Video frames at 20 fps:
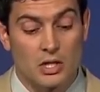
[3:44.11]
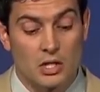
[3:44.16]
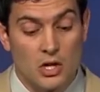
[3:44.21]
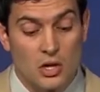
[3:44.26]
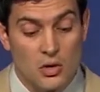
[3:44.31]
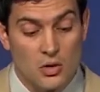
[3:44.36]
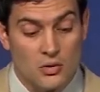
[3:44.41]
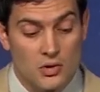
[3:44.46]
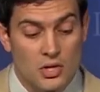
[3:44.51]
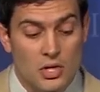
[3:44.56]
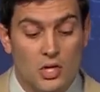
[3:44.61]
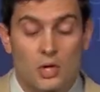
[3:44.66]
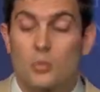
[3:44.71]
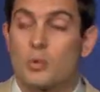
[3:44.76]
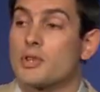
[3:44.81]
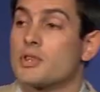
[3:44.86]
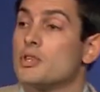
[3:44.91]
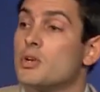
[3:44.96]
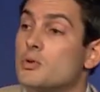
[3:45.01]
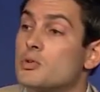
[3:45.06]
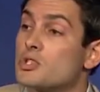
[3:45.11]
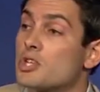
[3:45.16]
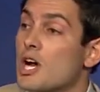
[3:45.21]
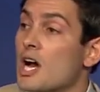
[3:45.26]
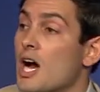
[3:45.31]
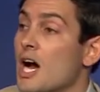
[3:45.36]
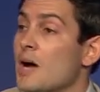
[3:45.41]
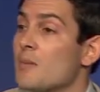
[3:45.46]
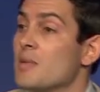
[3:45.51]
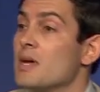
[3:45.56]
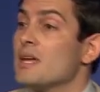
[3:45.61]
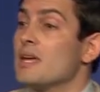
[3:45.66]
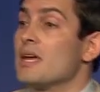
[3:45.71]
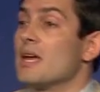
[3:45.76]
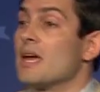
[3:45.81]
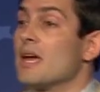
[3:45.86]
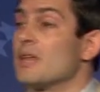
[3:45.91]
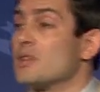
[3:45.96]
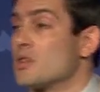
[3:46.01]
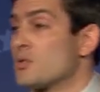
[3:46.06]
alone with no job
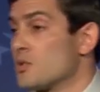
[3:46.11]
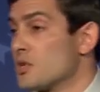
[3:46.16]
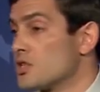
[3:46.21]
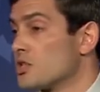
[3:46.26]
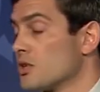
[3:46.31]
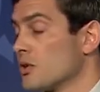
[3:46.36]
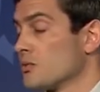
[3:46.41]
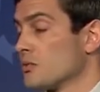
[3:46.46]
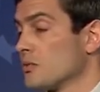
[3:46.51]
and three